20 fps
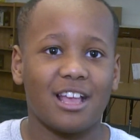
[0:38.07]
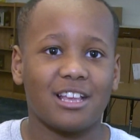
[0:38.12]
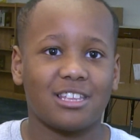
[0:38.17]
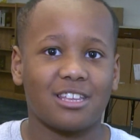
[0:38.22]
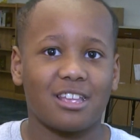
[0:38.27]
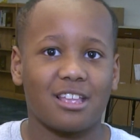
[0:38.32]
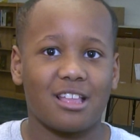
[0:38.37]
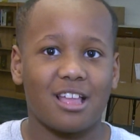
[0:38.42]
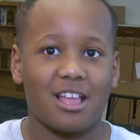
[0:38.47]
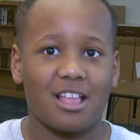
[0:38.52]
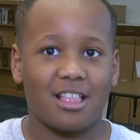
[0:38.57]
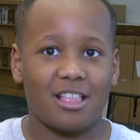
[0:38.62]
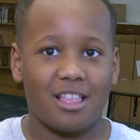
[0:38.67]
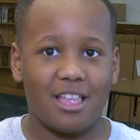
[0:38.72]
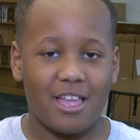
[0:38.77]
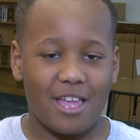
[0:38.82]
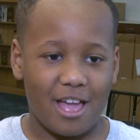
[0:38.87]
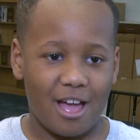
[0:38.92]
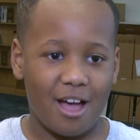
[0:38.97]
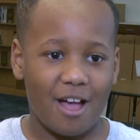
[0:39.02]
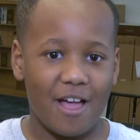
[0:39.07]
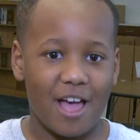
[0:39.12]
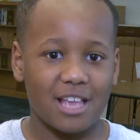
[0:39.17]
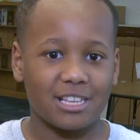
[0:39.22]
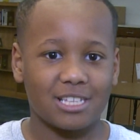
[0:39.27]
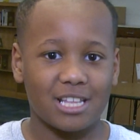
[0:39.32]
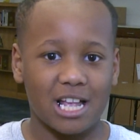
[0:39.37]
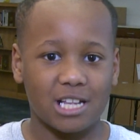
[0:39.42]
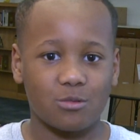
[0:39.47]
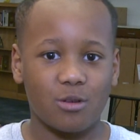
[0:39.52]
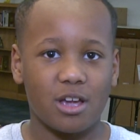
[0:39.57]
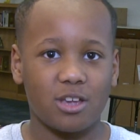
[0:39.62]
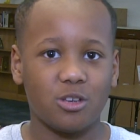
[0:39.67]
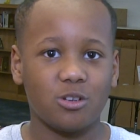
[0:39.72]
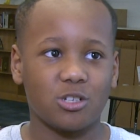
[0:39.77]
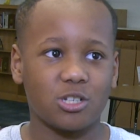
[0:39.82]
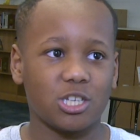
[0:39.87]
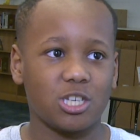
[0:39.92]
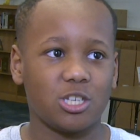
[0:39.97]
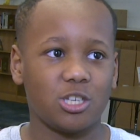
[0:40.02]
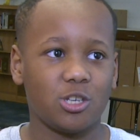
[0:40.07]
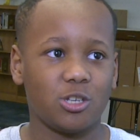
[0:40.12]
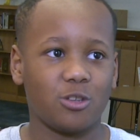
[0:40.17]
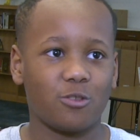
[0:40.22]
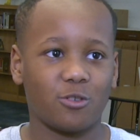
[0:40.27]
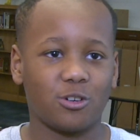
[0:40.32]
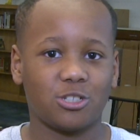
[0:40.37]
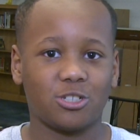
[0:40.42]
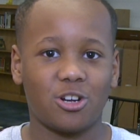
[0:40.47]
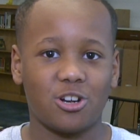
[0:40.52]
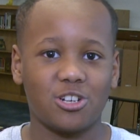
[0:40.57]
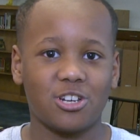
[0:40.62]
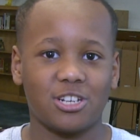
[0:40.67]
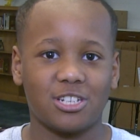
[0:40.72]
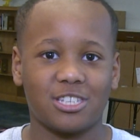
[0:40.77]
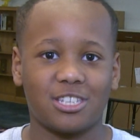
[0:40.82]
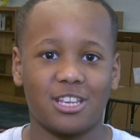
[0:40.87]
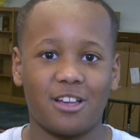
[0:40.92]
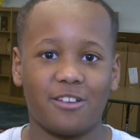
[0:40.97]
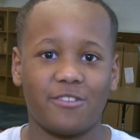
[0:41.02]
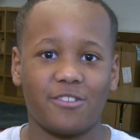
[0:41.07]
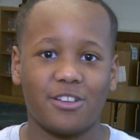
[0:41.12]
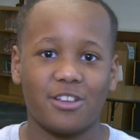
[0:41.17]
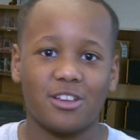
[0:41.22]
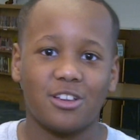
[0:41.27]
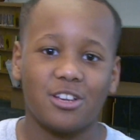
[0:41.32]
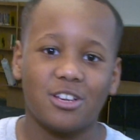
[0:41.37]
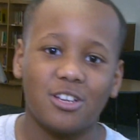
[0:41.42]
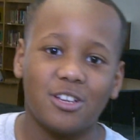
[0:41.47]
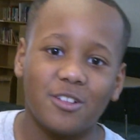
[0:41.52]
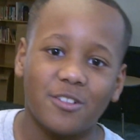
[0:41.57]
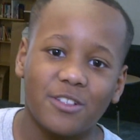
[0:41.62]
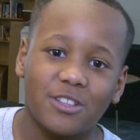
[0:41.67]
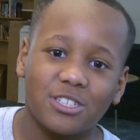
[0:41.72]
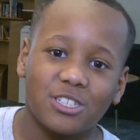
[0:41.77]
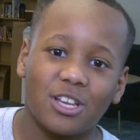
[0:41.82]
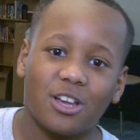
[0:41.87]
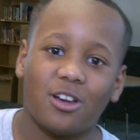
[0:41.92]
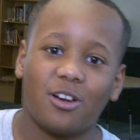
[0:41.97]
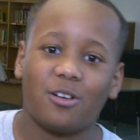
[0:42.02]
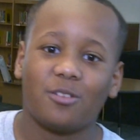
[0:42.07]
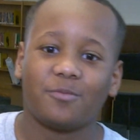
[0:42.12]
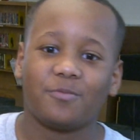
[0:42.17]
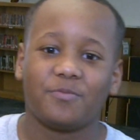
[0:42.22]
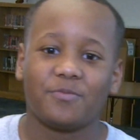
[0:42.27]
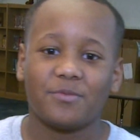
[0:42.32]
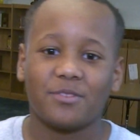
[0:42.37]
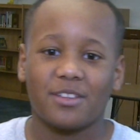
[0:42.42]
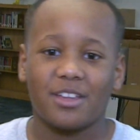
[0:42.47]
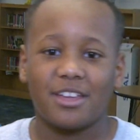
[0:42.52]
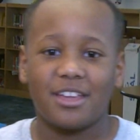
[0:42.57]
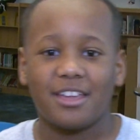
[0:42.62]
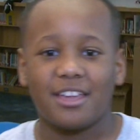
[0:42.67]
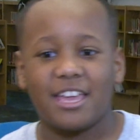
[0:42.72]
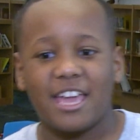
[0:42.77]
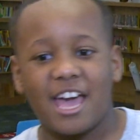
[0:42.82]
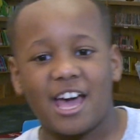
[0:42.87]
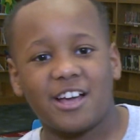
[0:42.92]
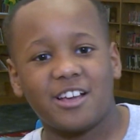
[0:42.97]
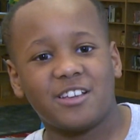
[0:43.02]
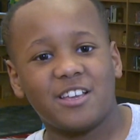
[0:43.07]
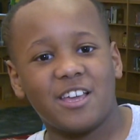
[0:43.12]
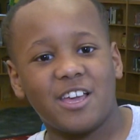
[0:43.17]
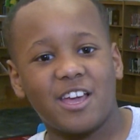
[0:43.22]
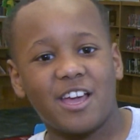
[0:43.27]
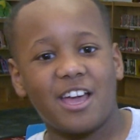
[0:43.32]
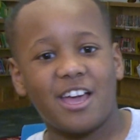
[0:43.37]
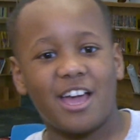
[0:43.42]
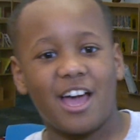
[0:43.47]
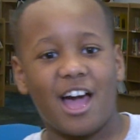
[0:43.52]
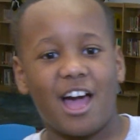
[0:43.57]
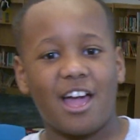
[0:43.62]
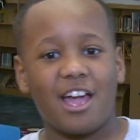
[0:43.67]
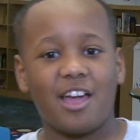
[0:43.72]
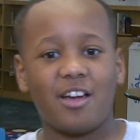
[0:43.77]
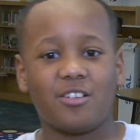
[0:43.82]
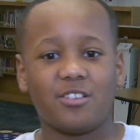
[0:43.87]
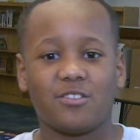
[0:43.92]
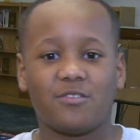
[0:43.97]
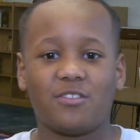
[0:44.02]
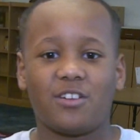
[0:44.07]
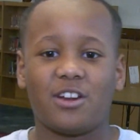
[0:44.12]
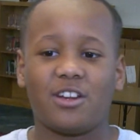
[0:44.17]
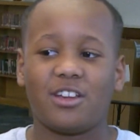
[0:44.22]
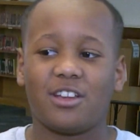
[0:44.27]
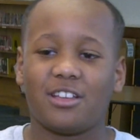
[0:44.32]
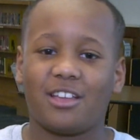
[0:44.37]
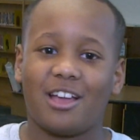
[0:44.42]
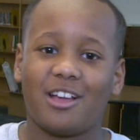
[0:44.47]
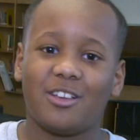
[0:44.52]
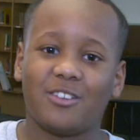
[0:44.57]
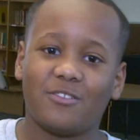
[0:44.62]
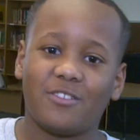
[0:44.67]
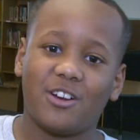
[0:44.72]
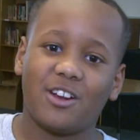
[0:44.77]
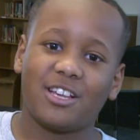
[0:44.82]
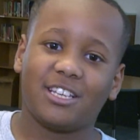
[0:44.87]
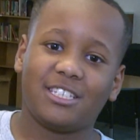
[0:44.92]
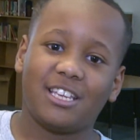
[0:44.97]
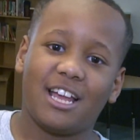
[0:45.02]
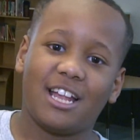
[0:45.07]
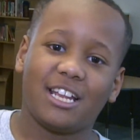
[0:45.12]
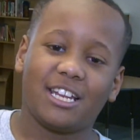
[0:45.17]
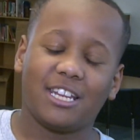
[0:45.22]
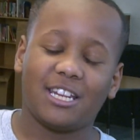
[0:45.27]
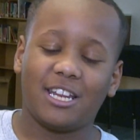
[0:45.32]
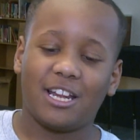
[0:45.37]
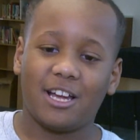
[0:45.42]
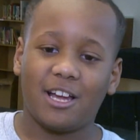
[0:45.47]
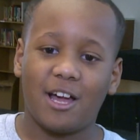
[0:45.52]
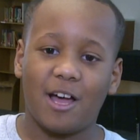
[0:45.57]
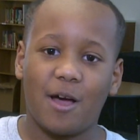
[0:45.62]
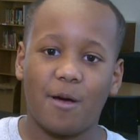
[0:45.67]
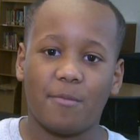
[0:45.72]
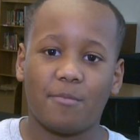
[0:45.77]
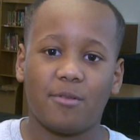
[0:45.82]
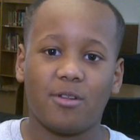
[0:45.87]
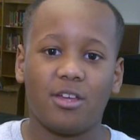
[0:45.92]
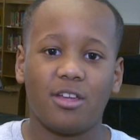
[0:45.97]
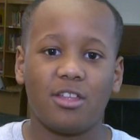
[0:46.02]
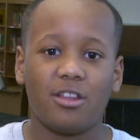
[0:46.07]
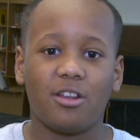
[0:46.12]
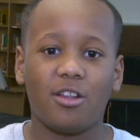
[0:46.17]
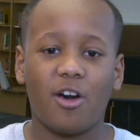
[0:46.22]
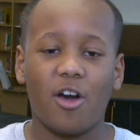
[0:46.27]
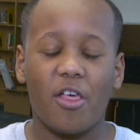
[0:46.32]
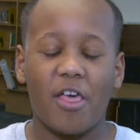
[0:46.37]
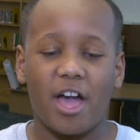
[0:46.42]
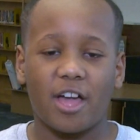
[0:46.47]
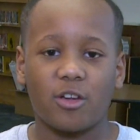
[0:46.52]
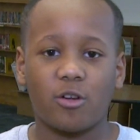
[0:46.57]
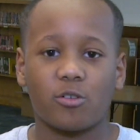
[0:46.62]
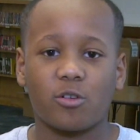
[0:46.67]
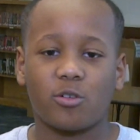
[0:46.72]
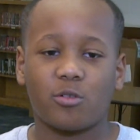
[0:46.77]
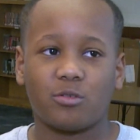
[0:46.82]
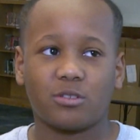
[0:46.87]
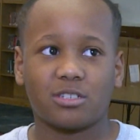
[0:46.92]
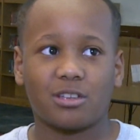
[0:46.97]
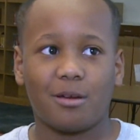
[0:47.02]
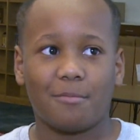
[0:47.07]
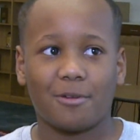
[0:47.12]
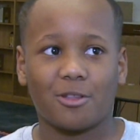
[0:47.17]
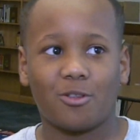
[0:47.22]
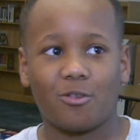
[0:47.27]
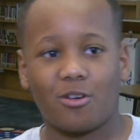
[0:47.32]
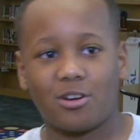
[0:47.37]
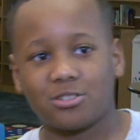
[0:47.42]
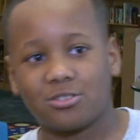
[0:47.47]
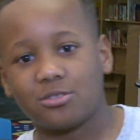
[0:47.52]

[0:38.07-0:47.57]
that's, uh, that's, that's what I usually use for searching stuff. So, yeah, it, it was very it was very exciting to um, know that Google was coming to our